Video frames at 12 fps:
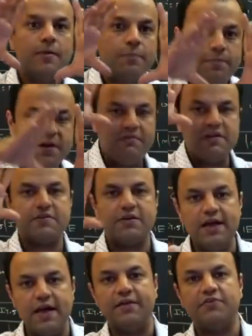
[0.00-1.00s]
the
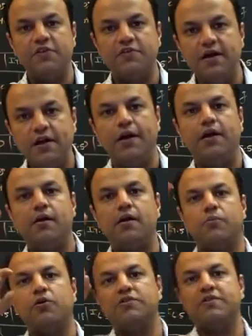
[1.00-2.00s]
previously existing
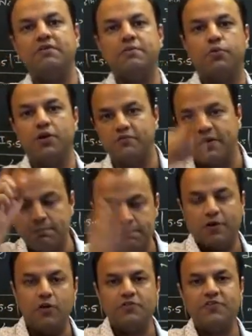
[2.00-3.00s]
interrupt on 7.5.
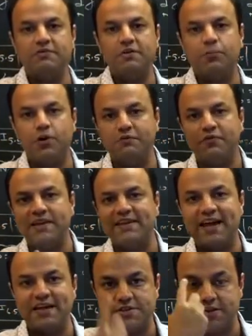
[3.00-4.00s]
Because 7.5 is
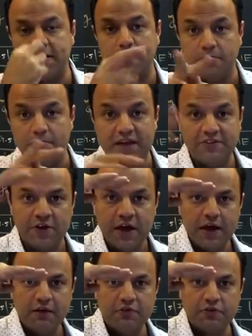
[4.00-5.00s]
edge triggered, means
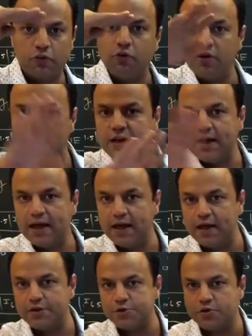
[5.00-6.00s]
if it's already
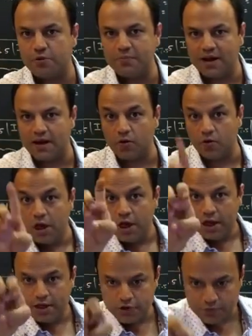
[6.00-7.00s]
high, it should not be allowed.
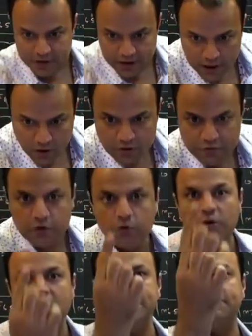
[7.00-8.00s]
It should be allowed if
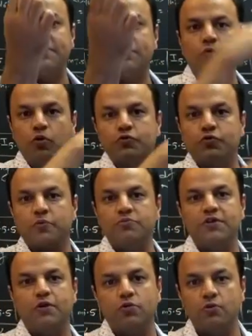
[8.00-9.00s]
it goes from
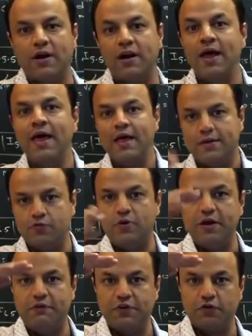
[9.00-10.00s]
0 to 1. So
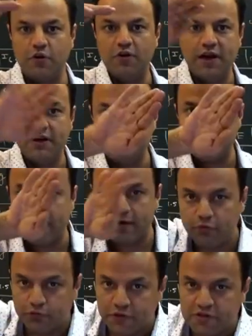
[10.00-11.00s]
if it's already 1, I
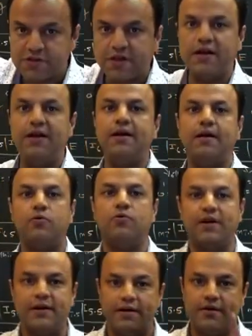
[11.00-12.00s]
have to first clear out
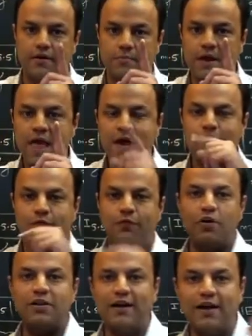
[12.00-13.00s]
that interrupt.
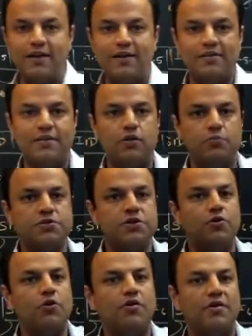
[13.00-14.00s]
For that, there is an
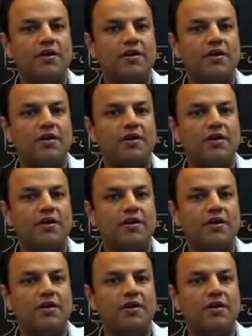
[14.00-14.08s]
option called